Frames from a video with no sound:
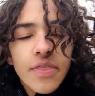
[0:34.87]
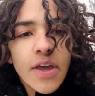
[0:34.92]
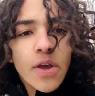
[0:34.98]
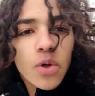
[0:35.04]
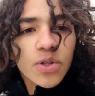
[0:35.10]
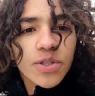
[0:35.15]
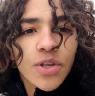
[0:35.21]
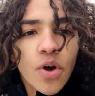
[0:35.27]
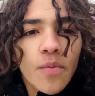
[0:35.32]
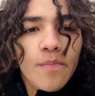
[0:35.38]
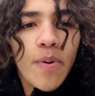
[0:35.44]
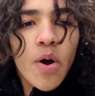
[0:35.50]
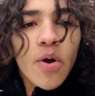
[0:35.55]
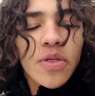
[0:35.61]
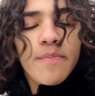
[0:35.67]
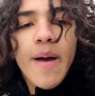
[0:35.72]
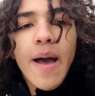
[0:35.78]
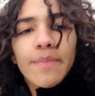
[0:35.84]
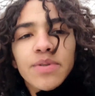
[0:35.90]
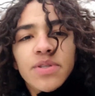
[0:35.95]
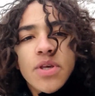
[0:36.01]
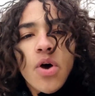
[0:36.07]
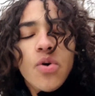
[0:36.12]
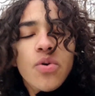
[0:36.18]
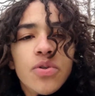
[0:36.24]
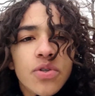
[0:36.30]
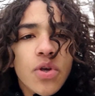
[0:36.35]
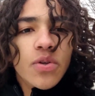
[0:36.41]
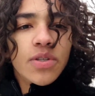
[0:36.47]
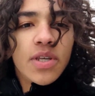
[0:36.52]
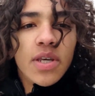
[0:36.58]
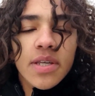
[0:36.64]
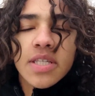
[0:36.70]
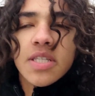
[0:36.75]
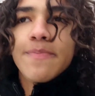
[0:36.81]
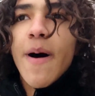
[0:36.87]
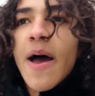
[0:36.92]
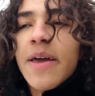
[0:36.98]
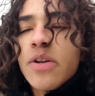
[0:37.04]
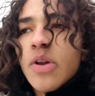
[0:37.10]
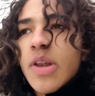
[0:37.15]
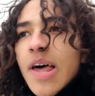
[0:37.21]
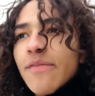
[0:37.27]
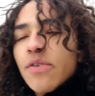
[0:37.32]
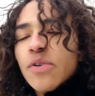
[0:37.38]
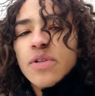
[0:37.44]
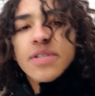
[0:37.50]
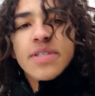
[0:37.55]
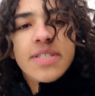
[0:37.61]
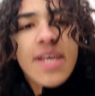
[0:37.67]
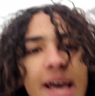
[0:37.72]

They also both map zones onto spinal levels,